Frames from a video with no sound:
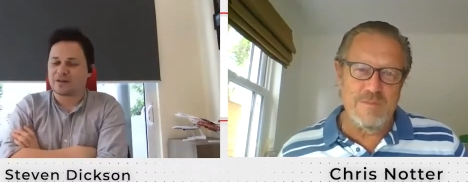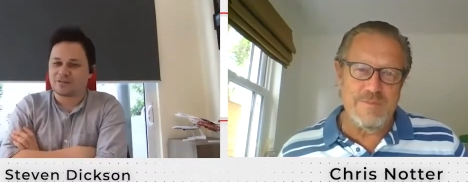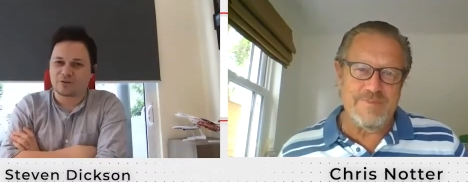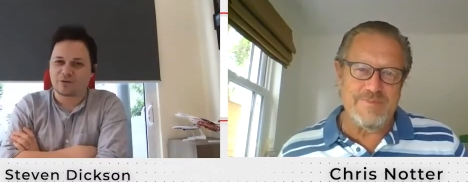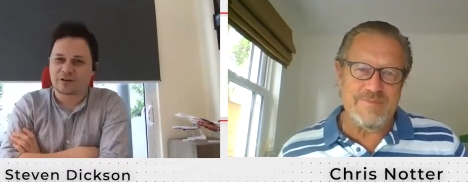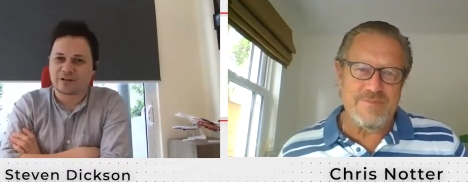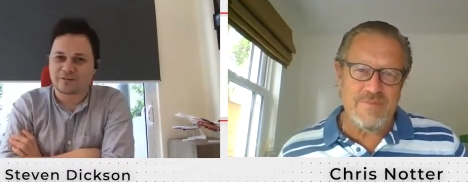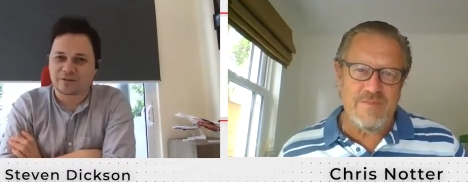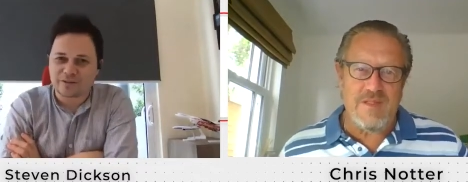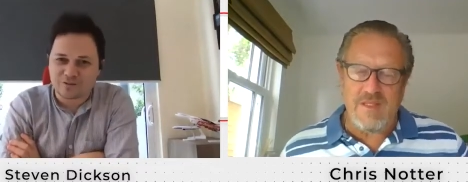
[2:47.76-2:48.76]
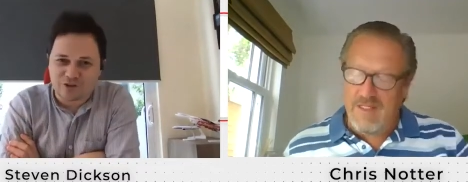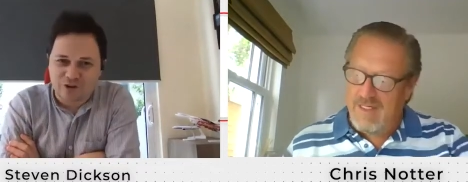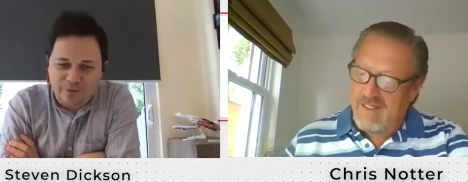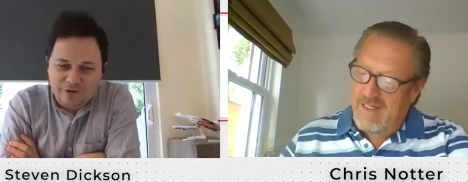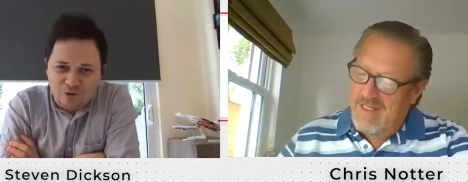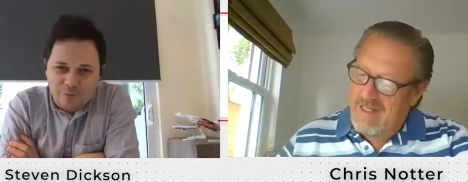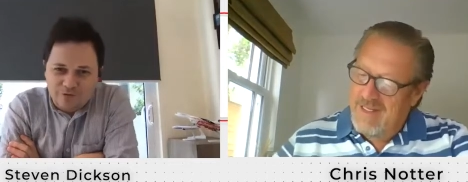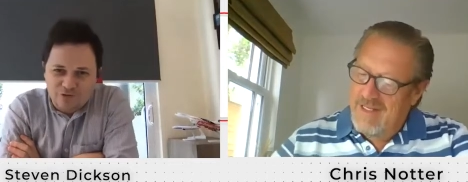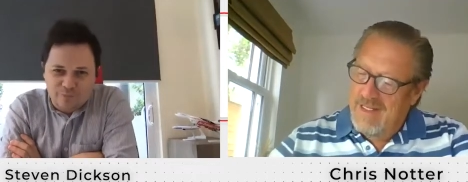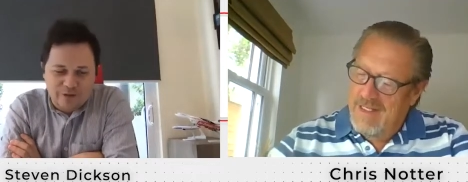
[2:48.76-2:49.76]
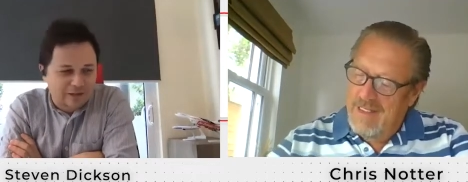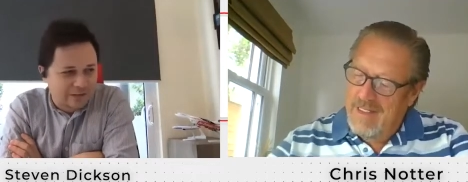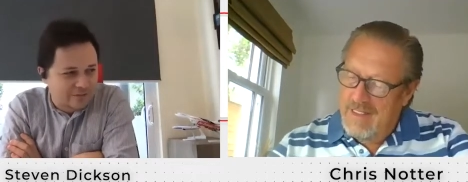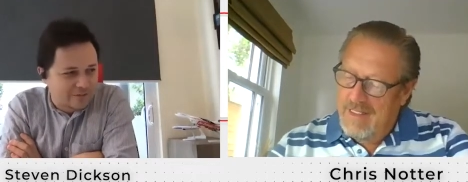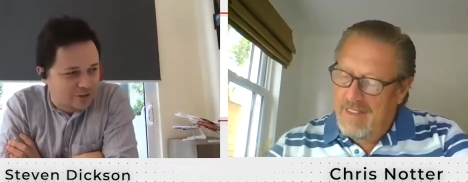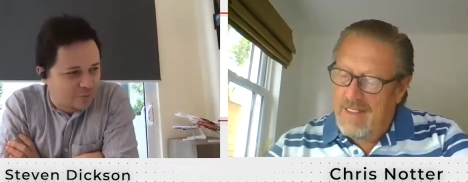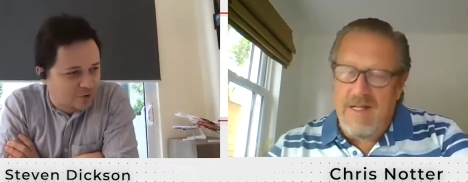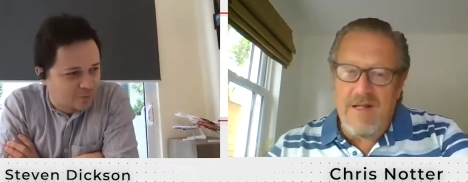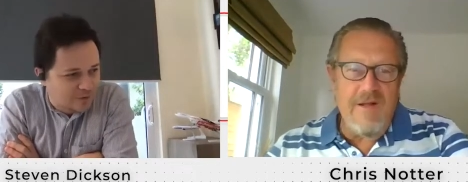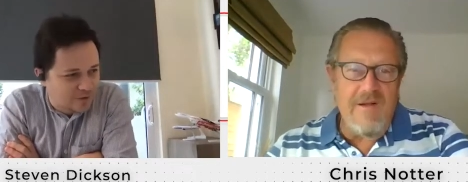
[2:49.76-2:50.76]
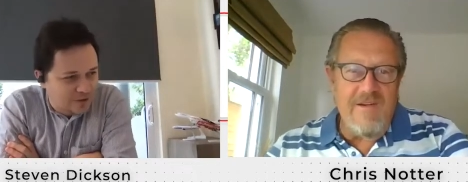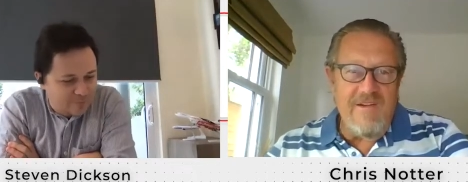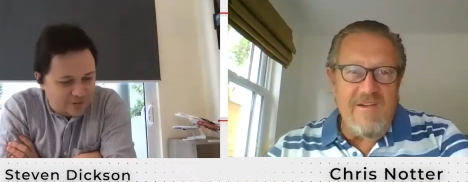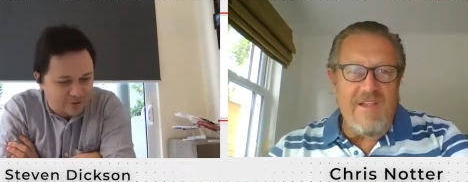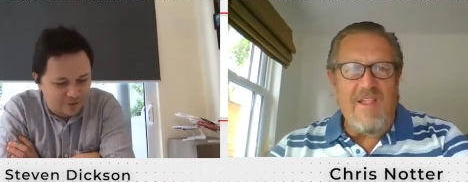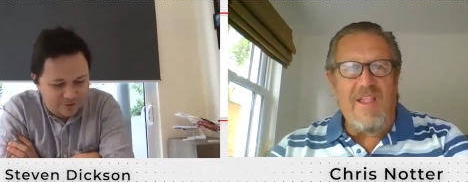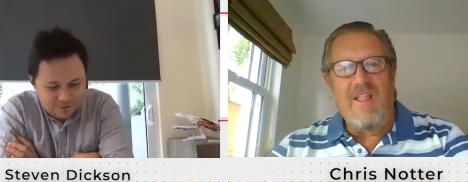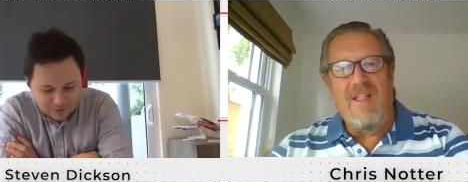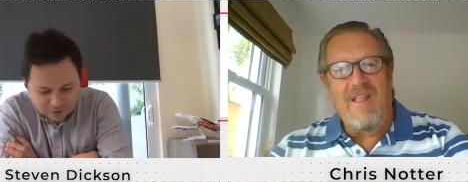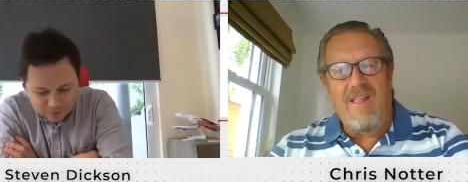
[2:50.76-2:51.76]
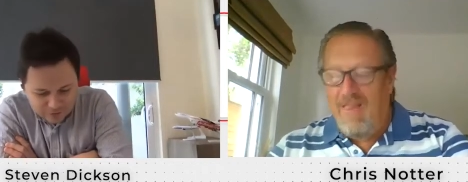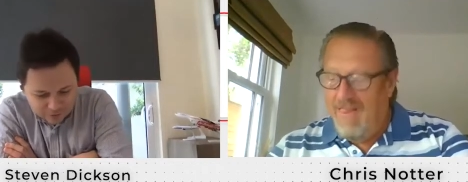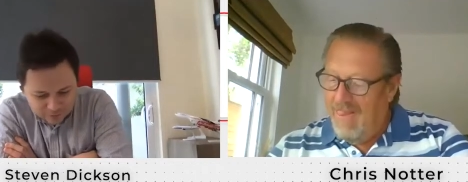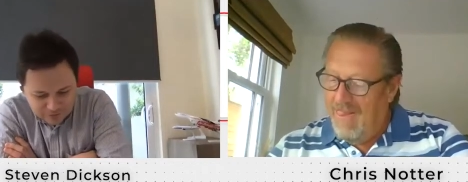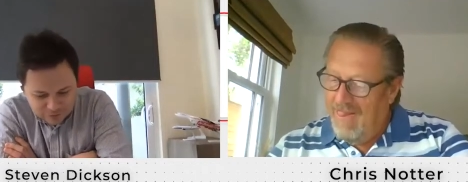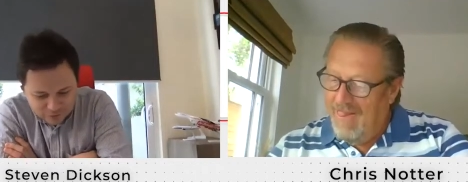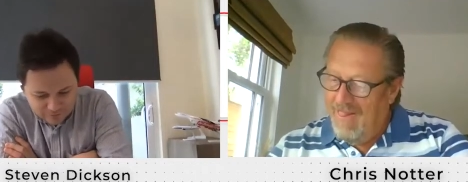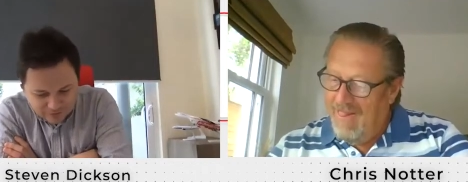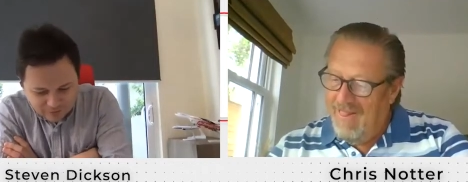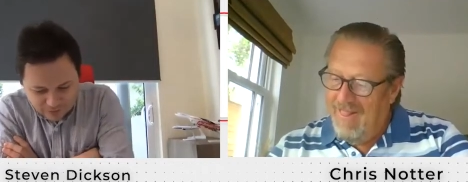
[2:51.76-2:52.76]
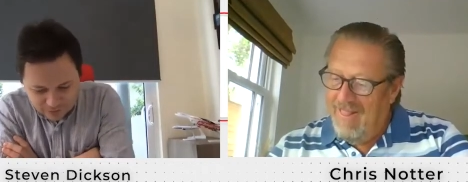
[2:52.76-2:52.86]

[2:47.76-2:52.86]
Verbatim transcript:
Speaker 1: historically they've had these Japanese robots in Japan clean the terminals, but not with a UV. So